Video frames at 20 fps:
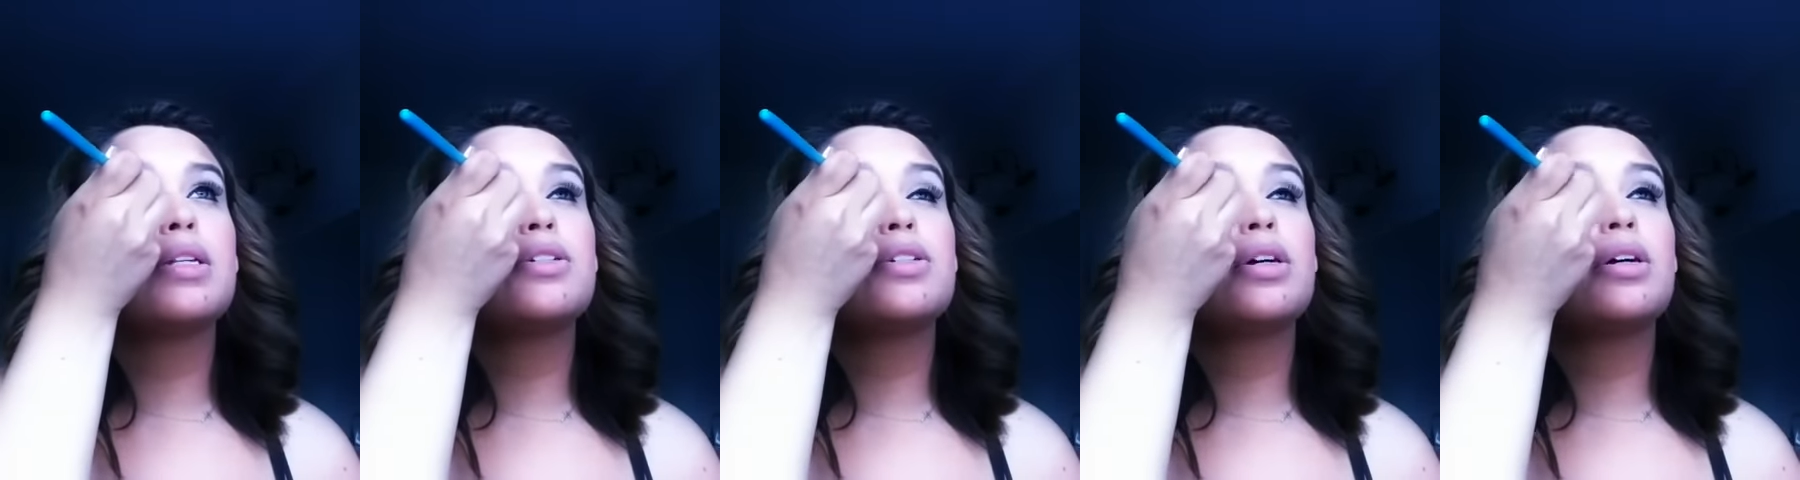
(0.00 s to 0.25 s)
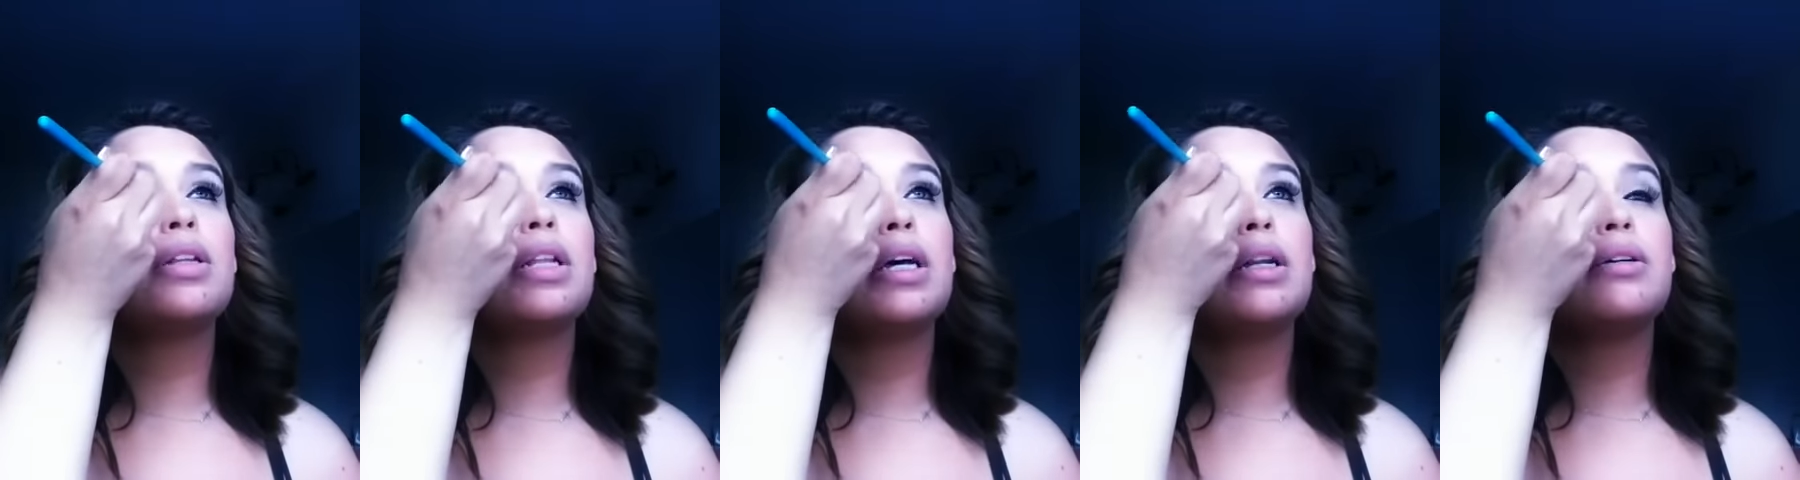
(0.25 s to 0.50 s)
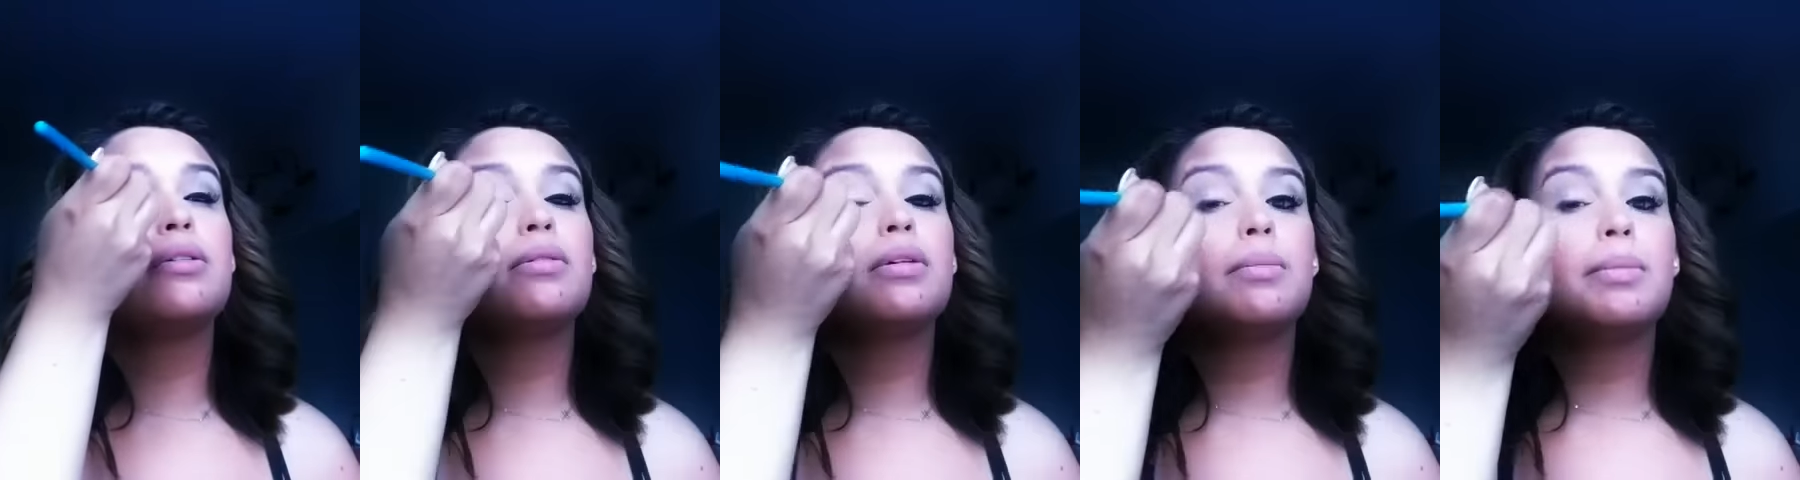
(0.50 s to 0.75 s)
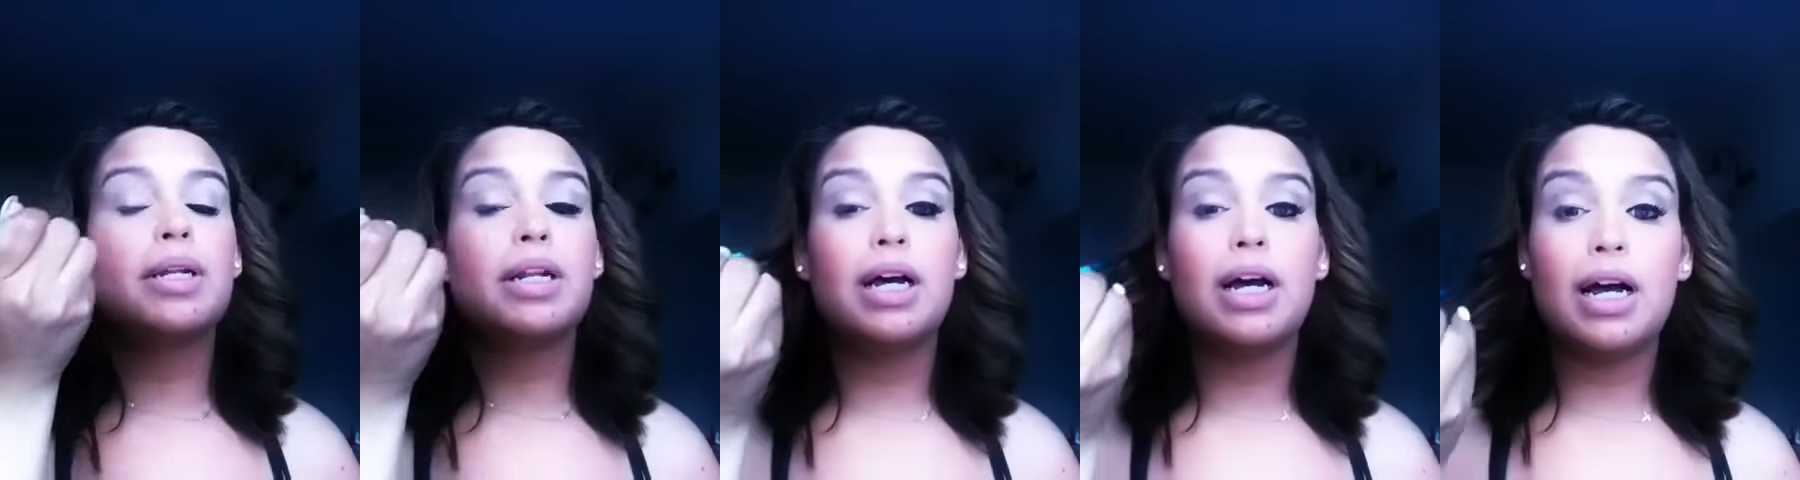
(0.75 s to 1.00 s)

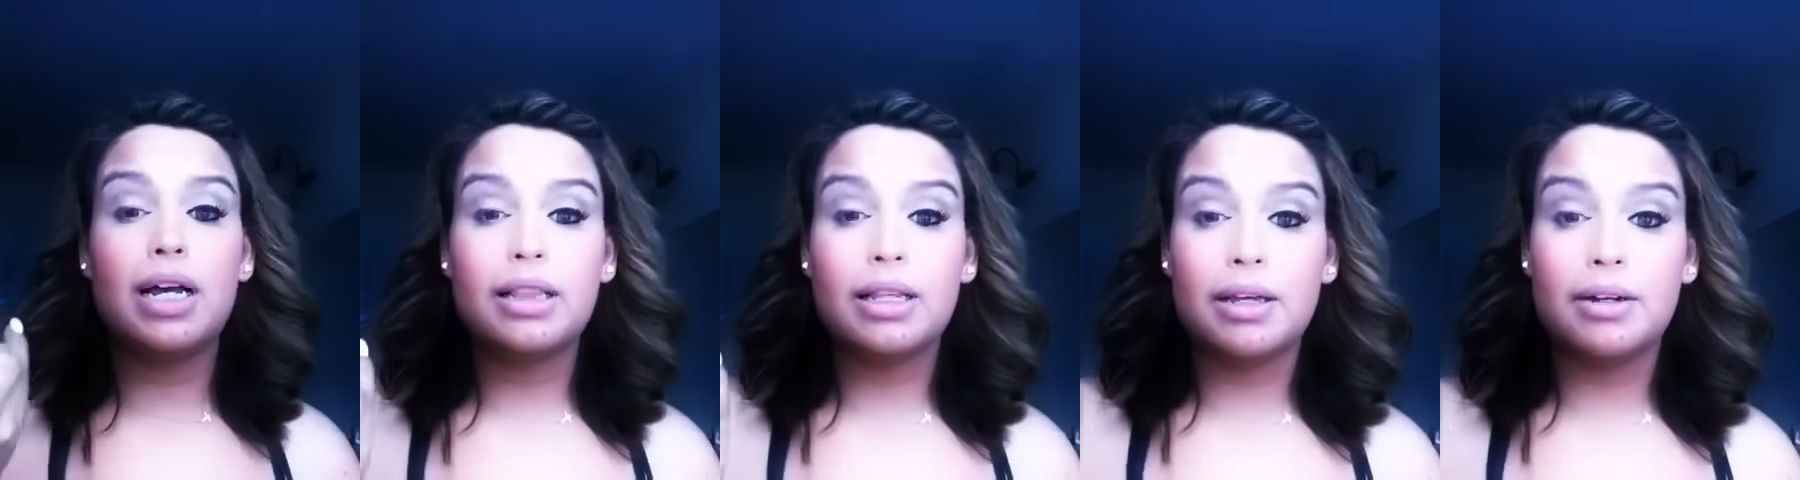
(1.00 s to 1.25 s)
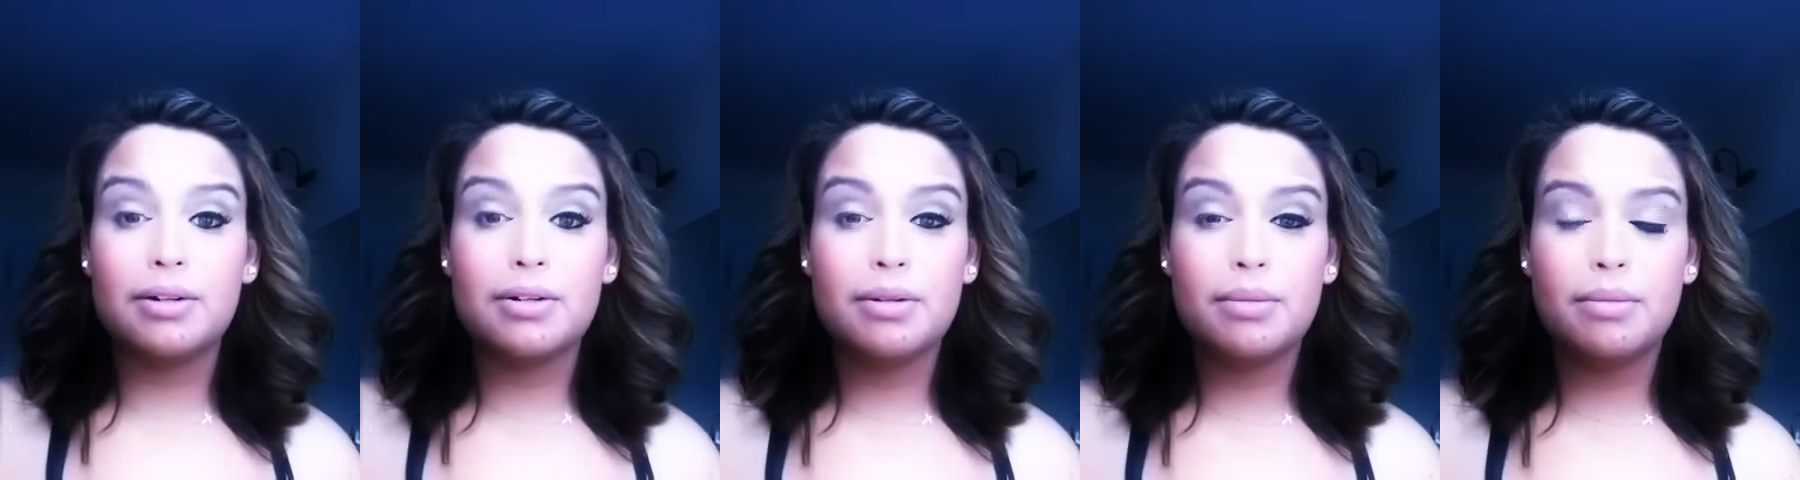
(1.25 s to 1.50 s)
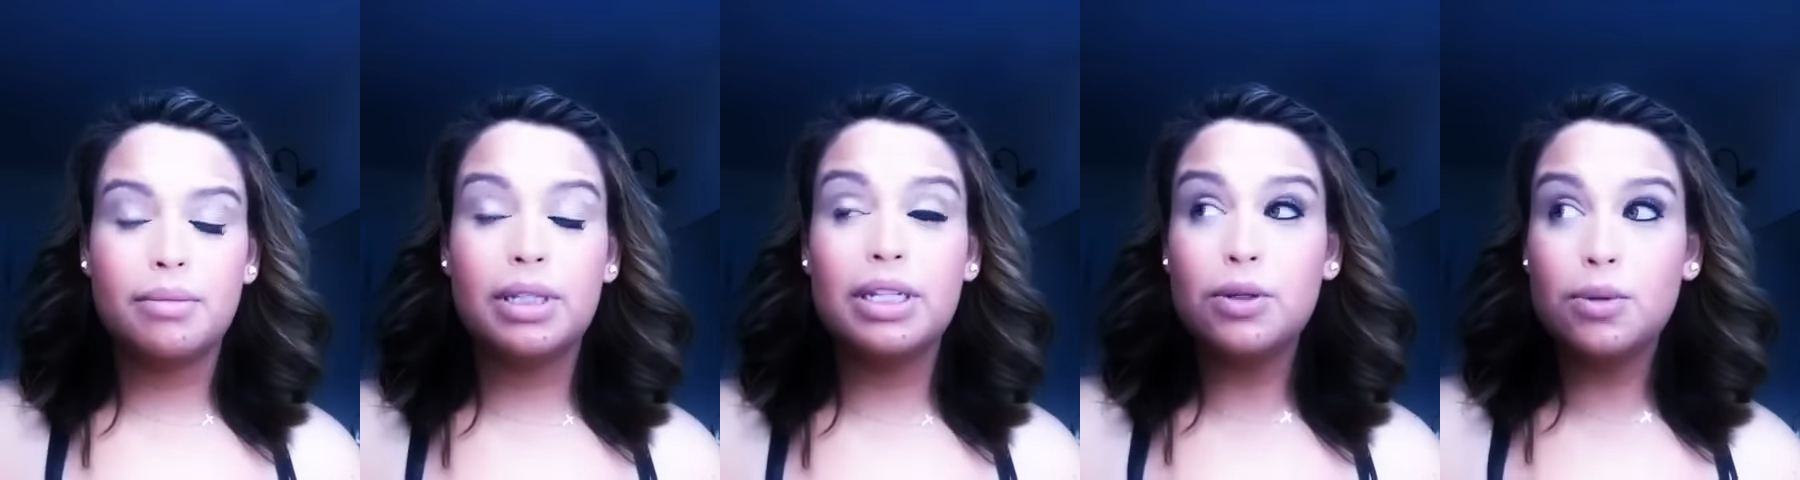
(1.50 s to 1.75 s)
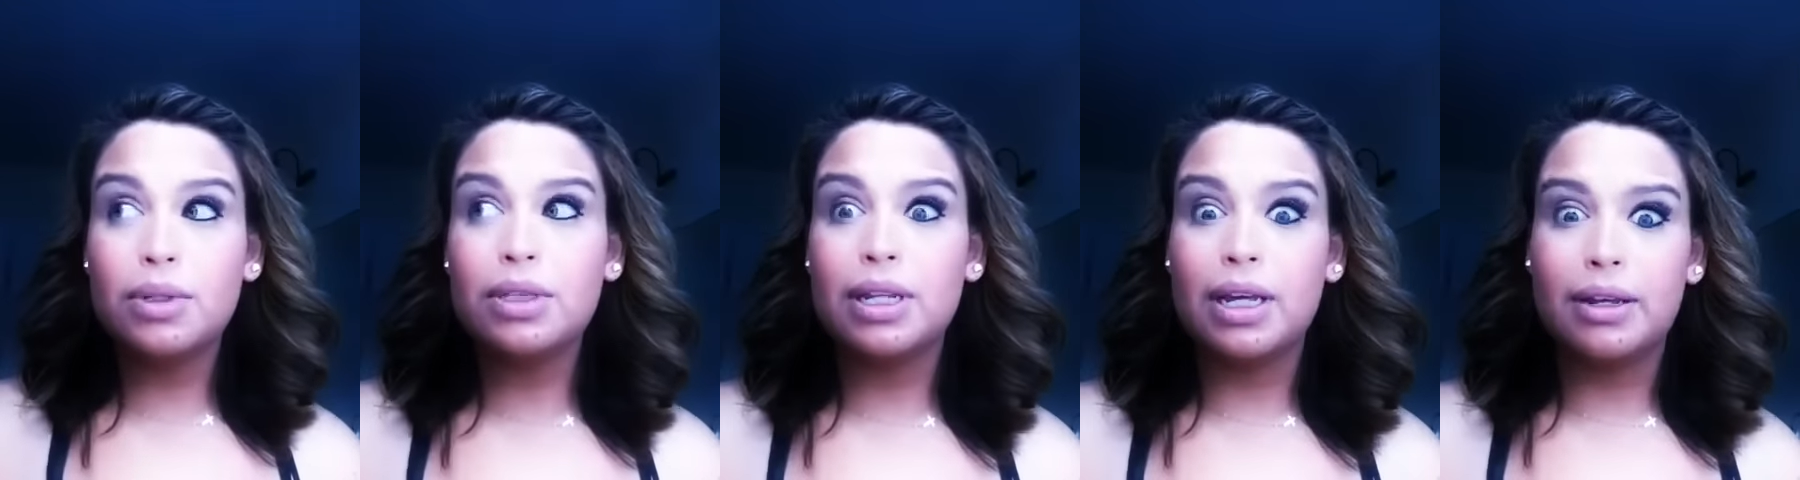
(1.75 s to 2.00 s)
eyeliner,
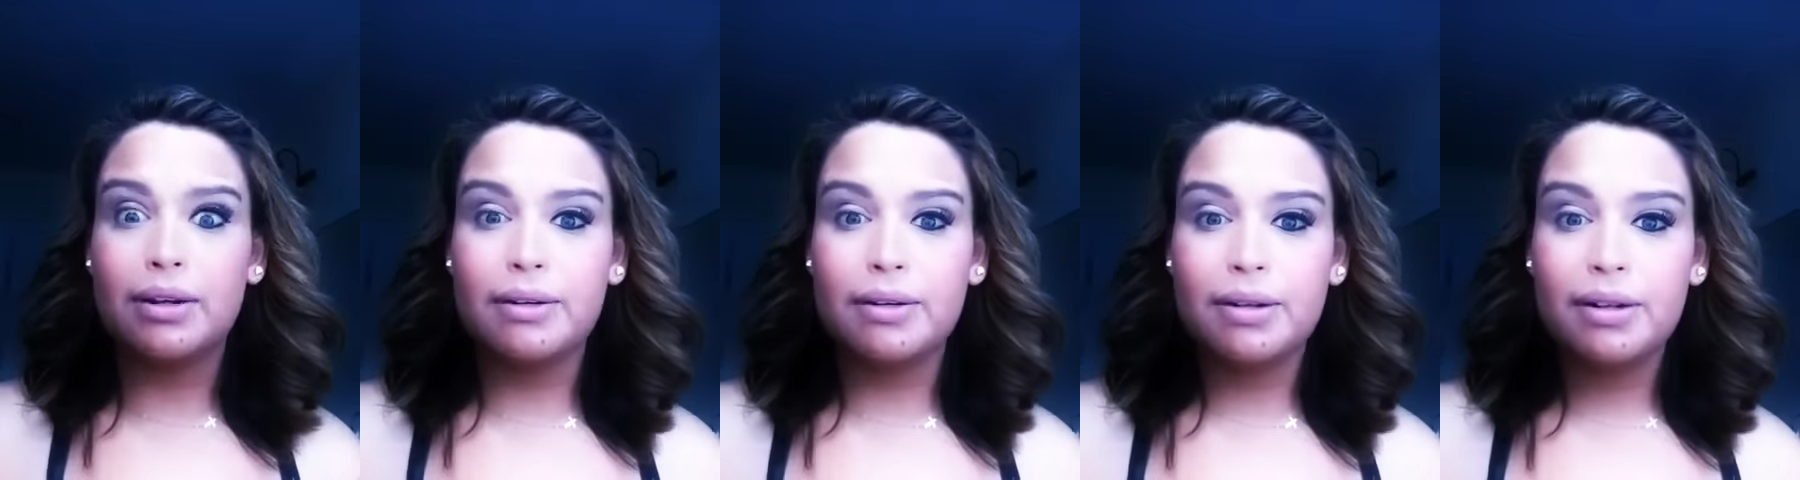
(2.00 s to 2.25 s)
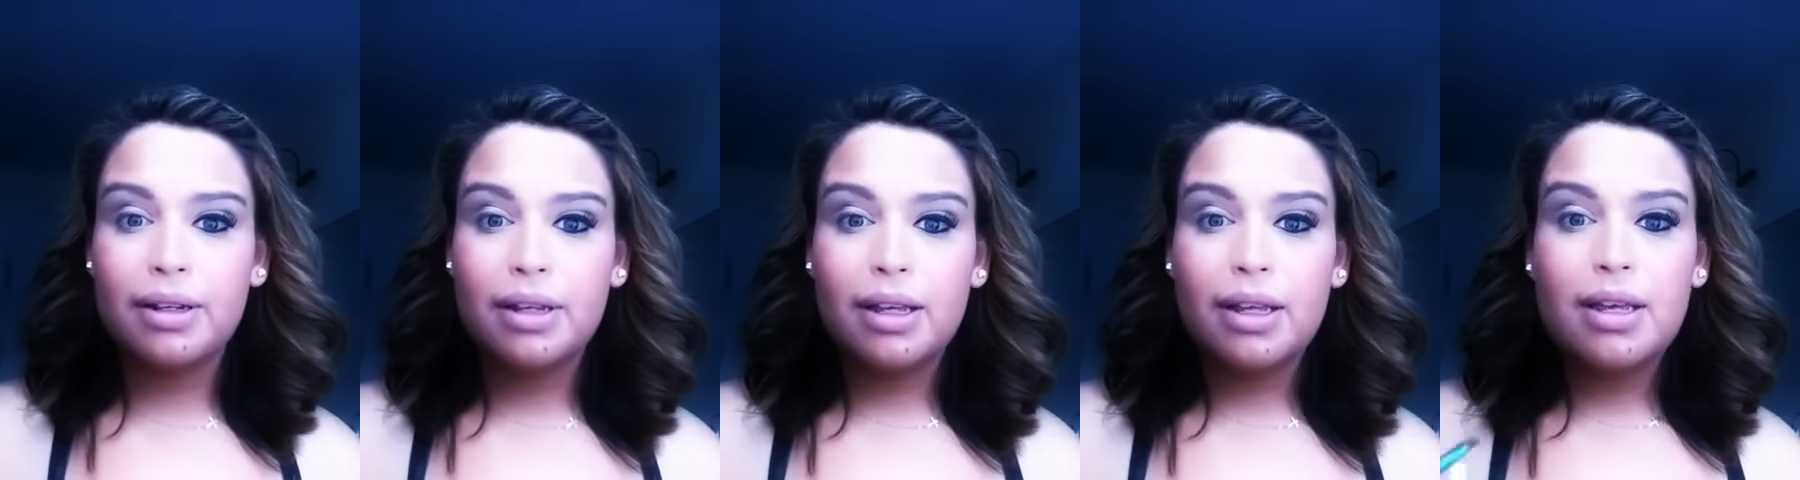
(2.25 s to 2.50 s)
liquid liner.